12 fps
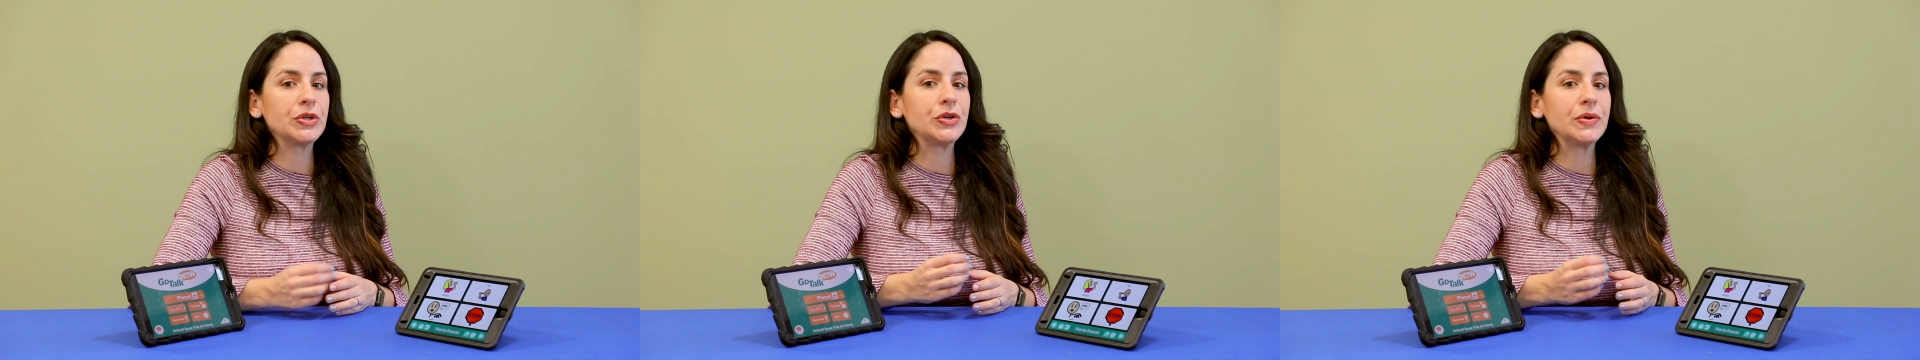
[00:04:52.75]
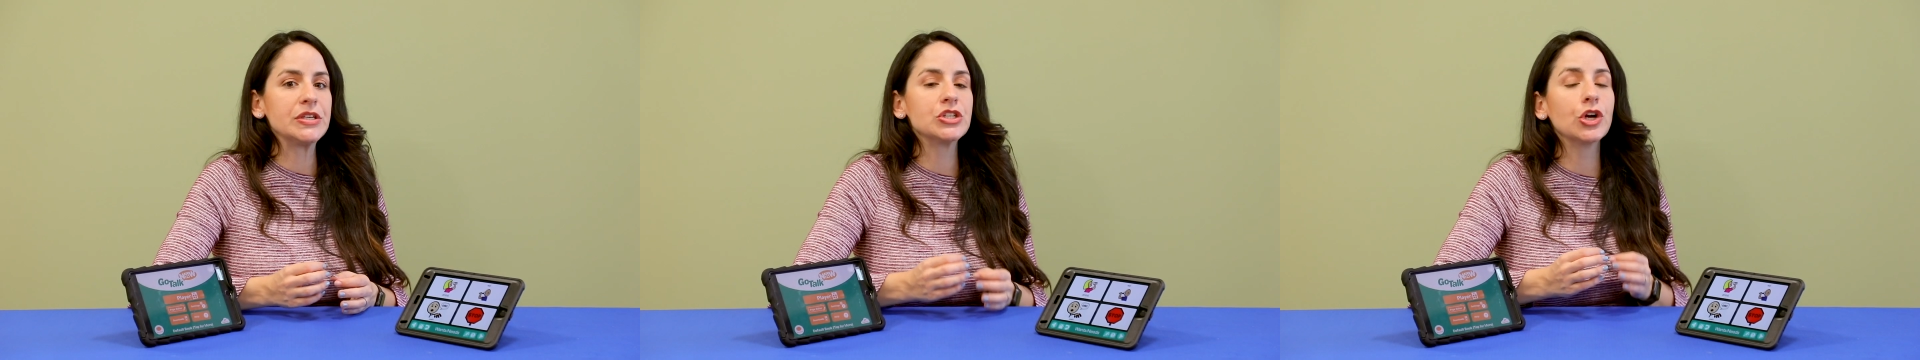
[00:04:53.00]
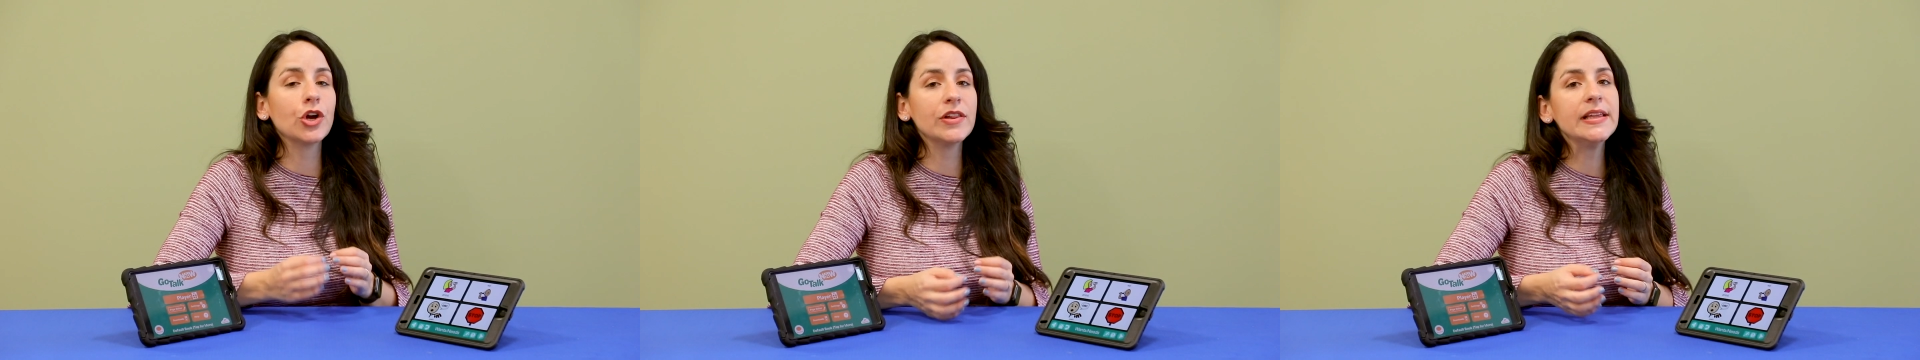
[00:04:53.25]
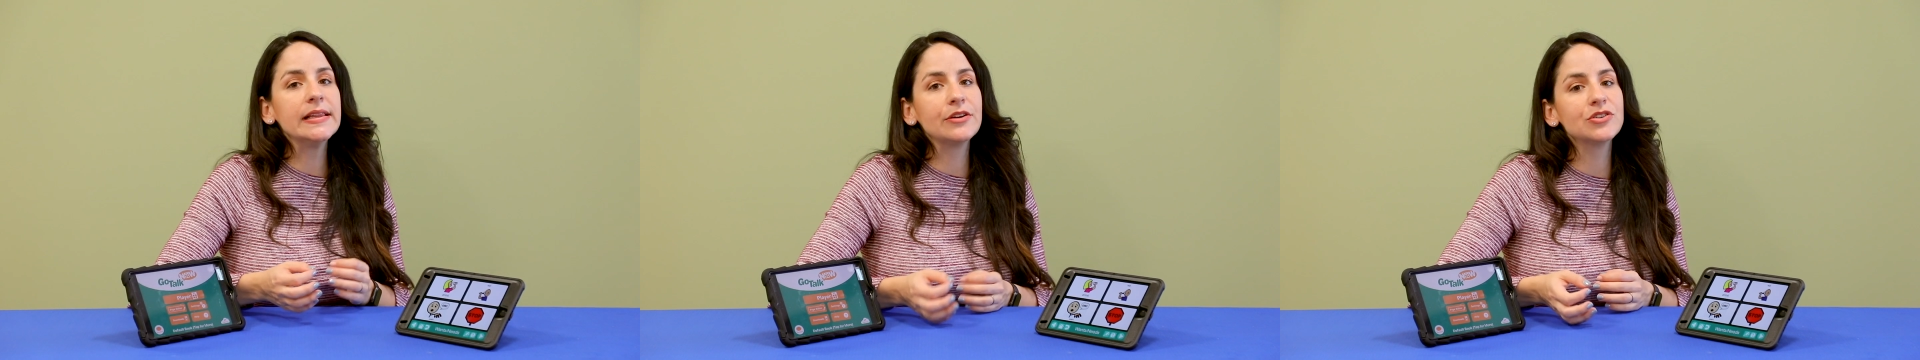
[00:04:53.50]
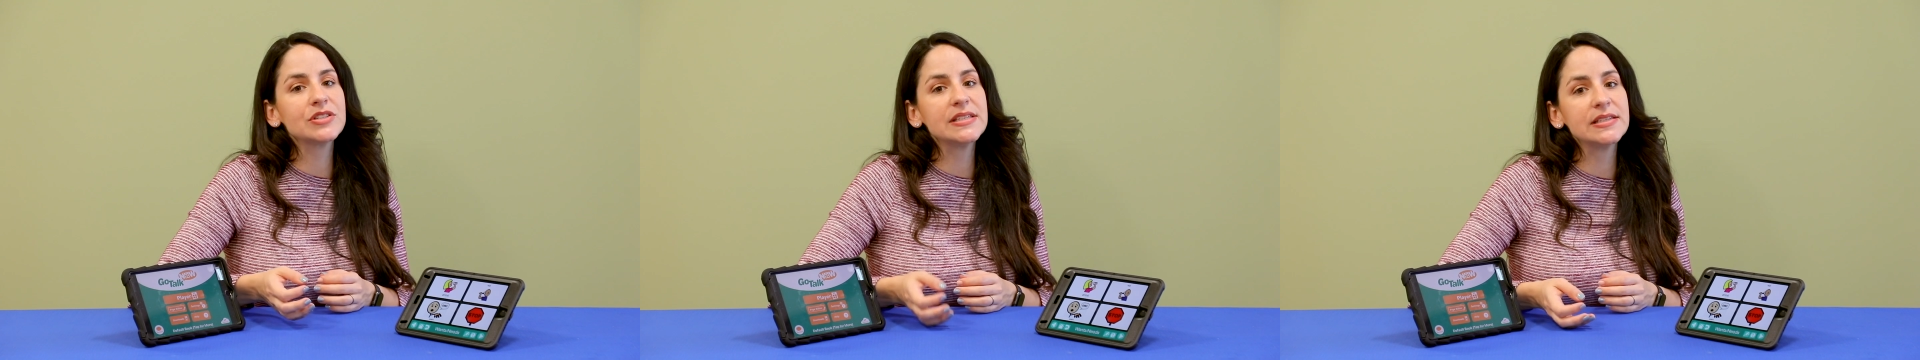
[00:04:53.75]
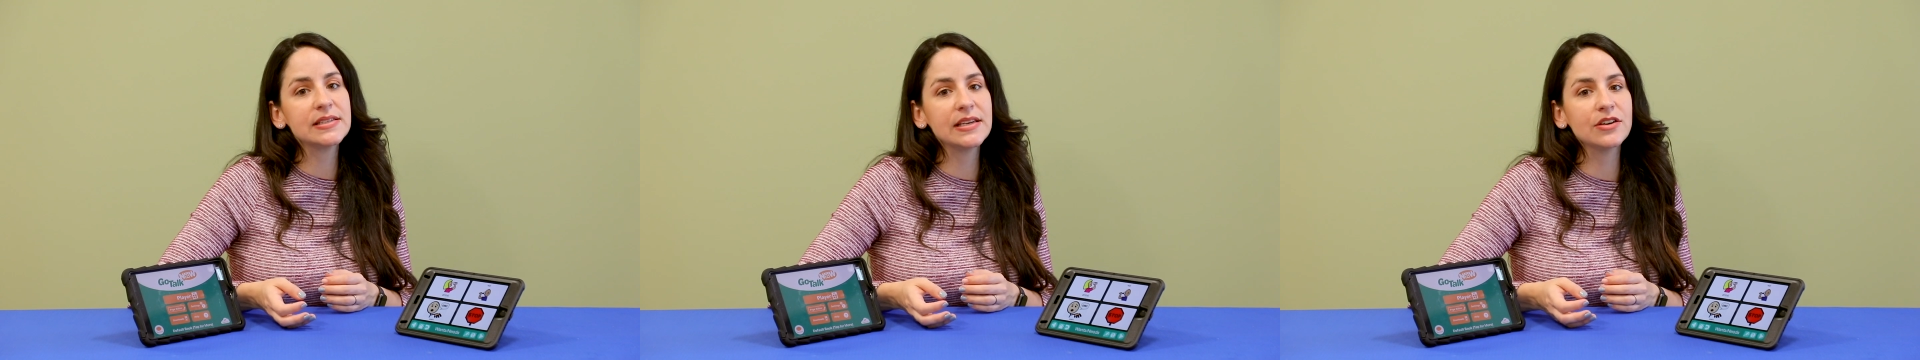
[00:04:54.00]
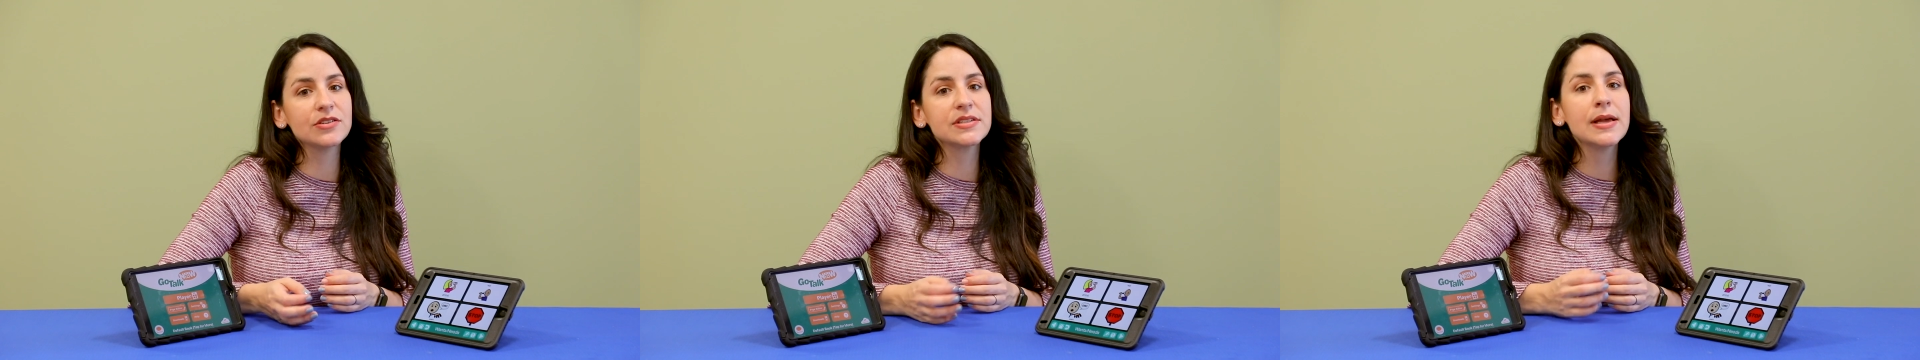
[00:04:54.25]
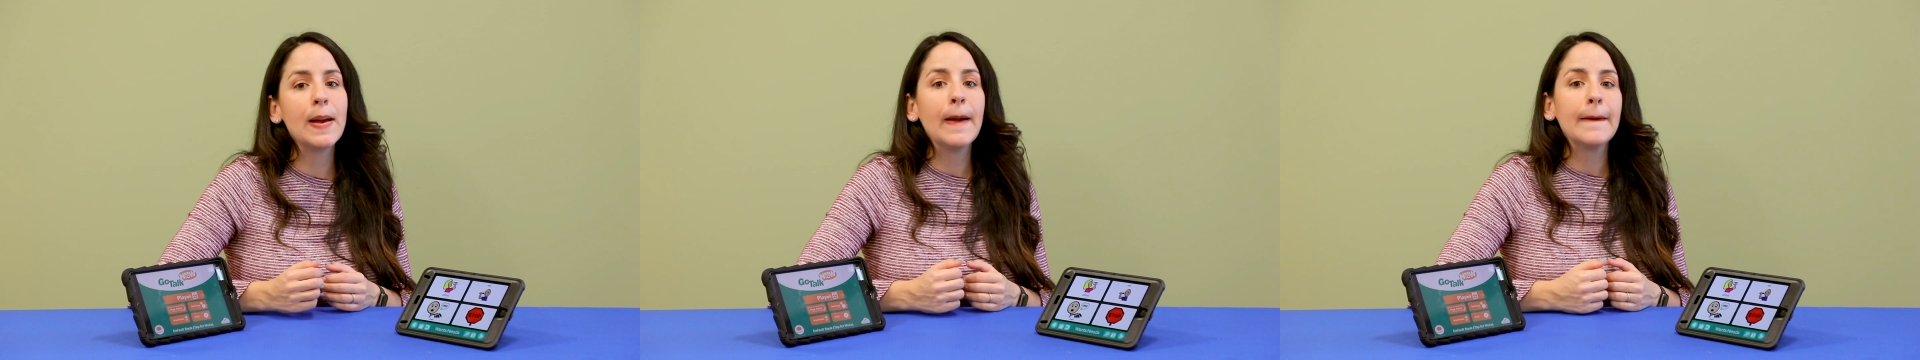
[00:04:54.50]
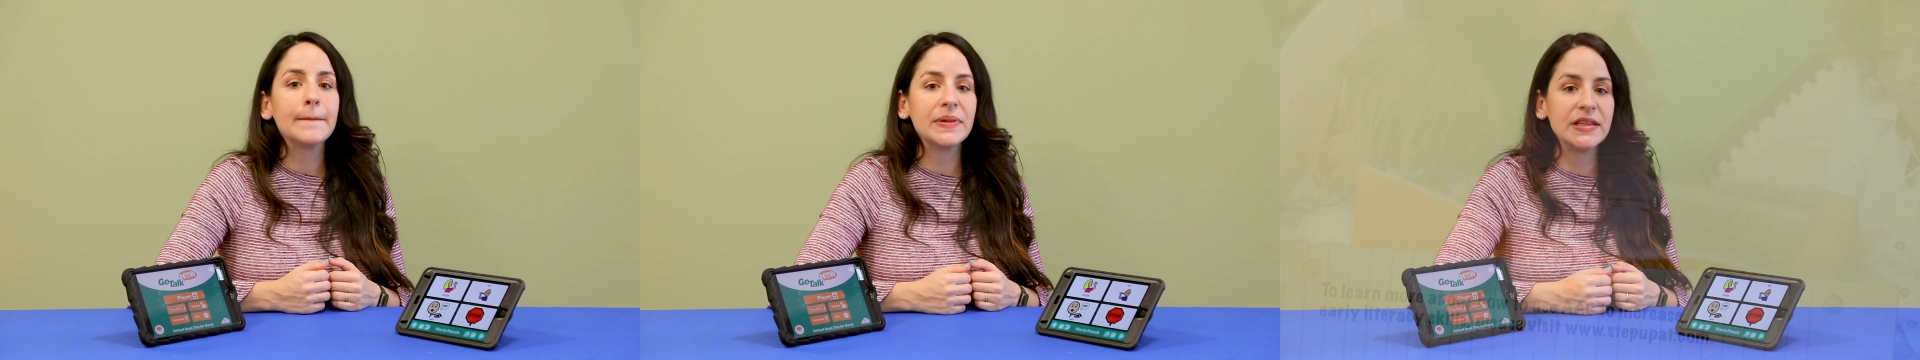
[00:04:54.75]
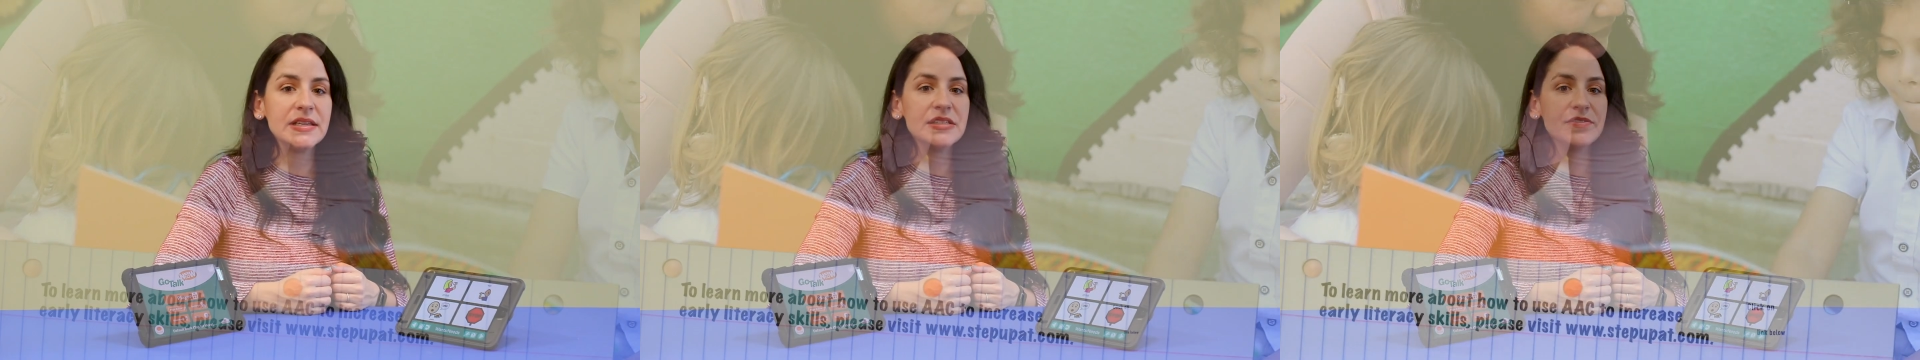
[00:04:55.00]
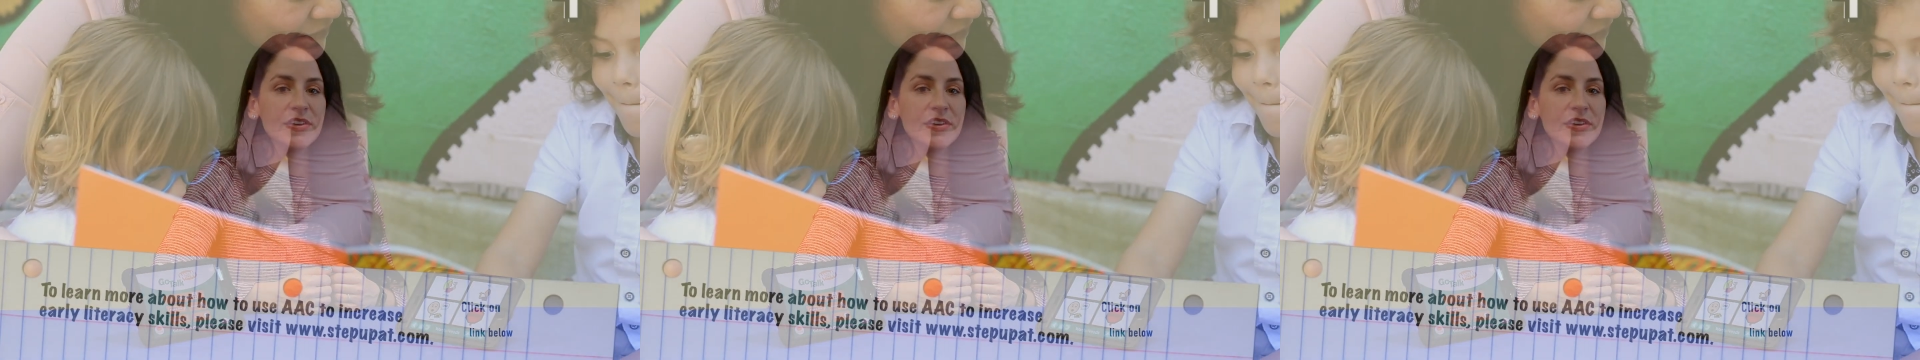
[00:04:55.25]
to increase early literacy skills, please